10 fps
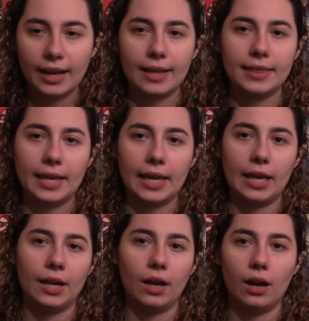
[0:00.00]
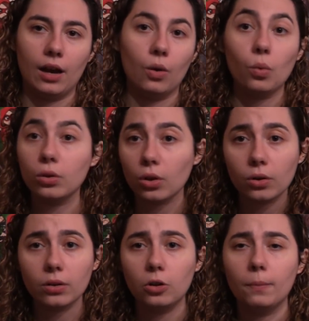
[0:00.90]
And I think it uh, will
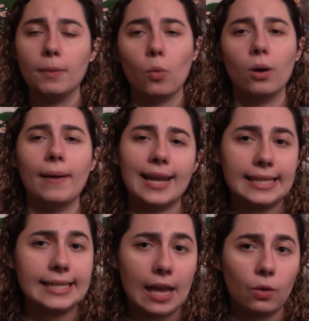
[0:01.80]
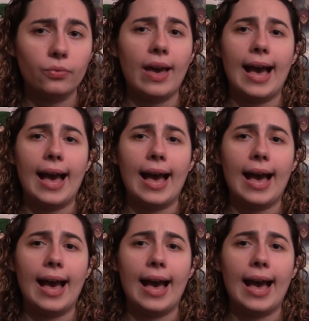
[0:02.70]
learn a little bit more about itself